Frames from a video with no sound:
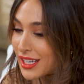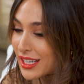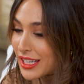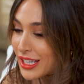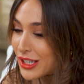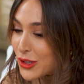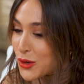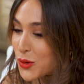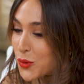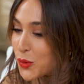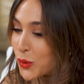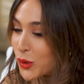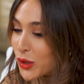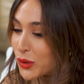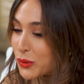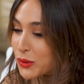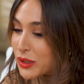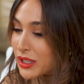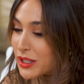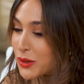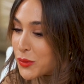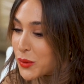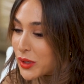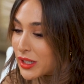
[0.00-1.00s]
you weren't
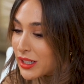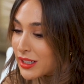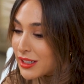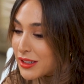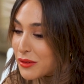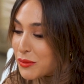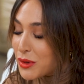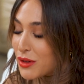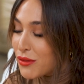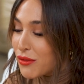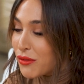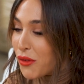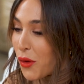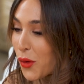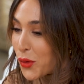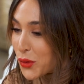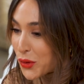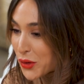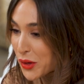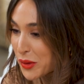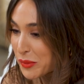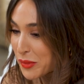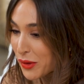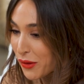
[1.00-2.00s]
really willing to be
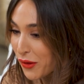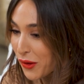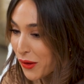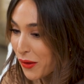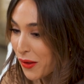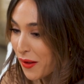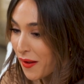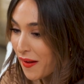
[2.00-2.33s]
vulnerable.